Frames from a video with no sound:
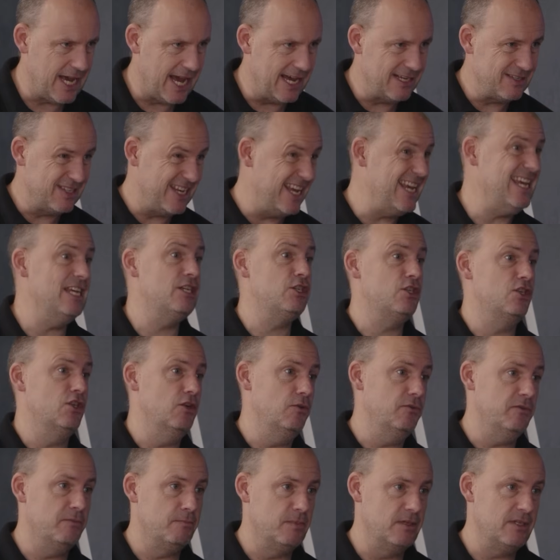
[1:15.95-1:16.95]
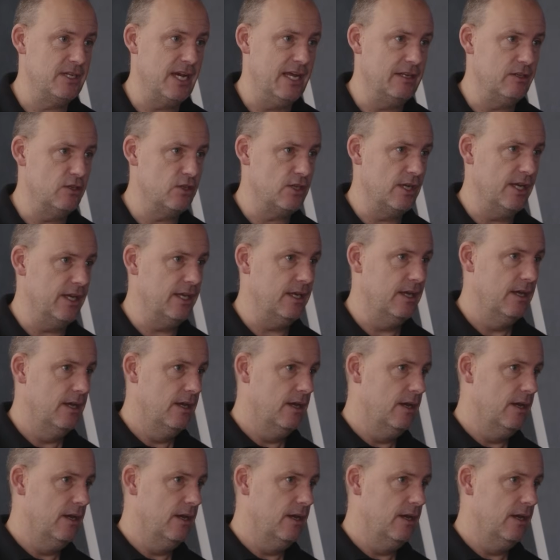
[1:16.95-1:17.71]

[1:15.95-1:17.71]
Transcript: as issues, potentially,